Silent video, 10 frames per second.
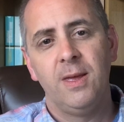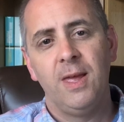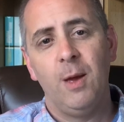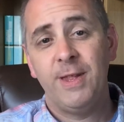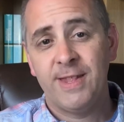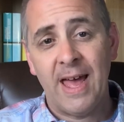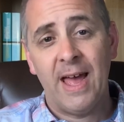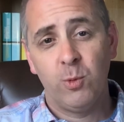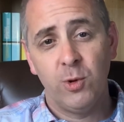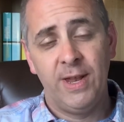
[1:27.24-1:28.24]
It'd be
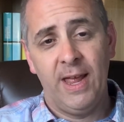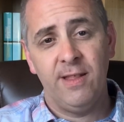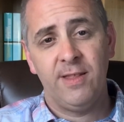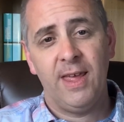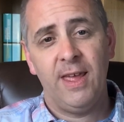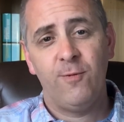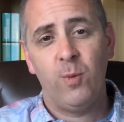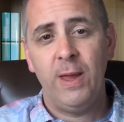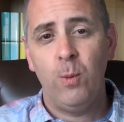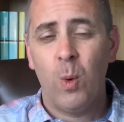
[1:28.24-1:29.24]
sad, wouldn't it, if
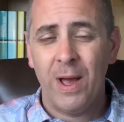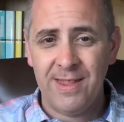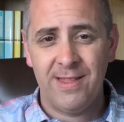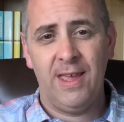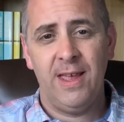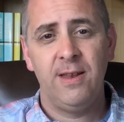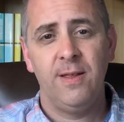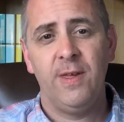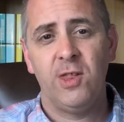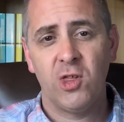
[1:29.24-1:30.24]
we wasted
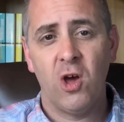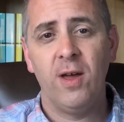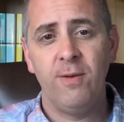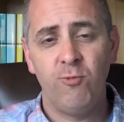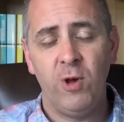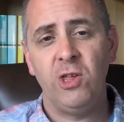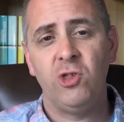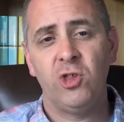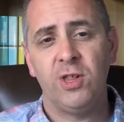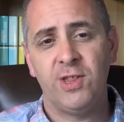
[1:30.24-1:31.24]
this
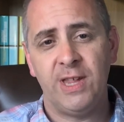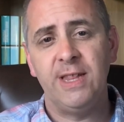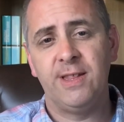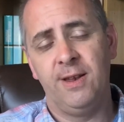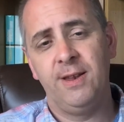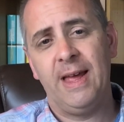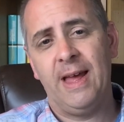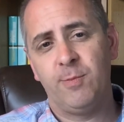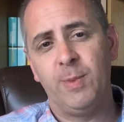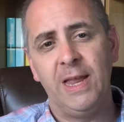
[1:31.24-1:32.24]
time-rich season
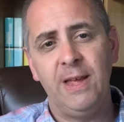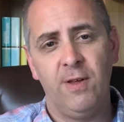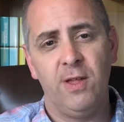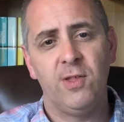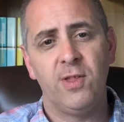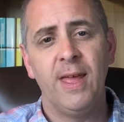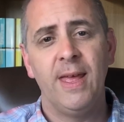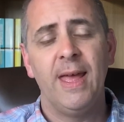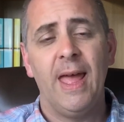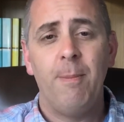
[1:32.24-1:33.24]
as believers.
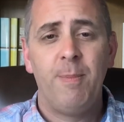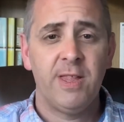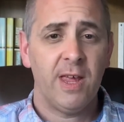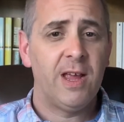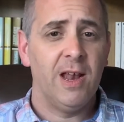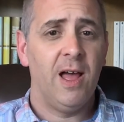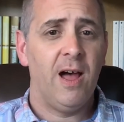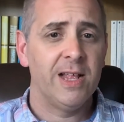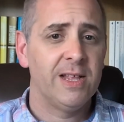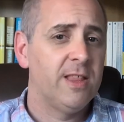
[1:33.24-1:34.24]
In particular,
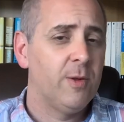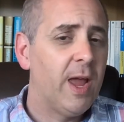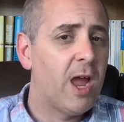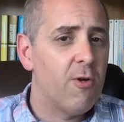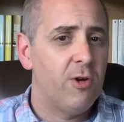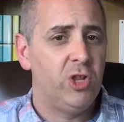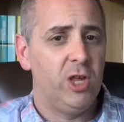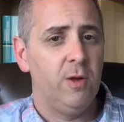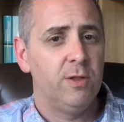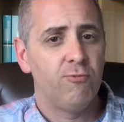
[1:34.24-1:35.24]
I'd like to encourage
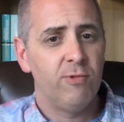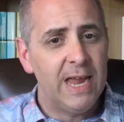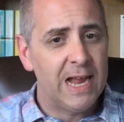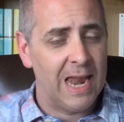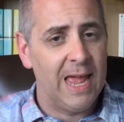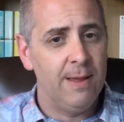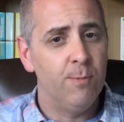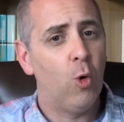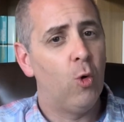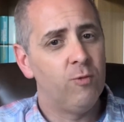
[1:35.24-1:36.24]
you to
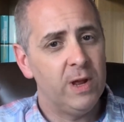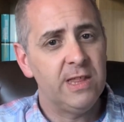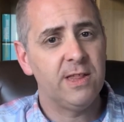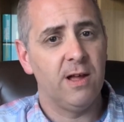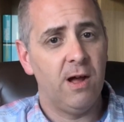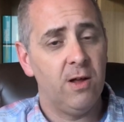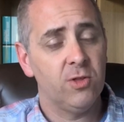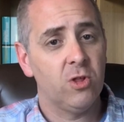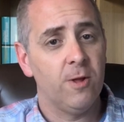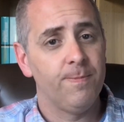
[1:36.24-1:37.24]
reclaim or
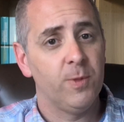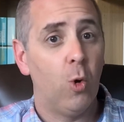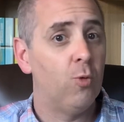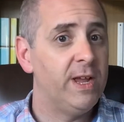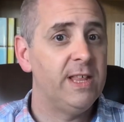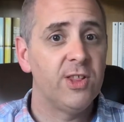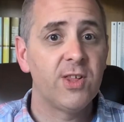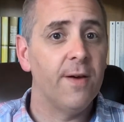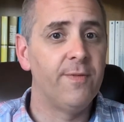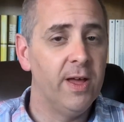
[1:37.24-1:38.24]
restart or
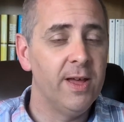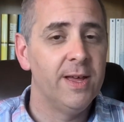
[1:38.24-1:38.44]
rediscover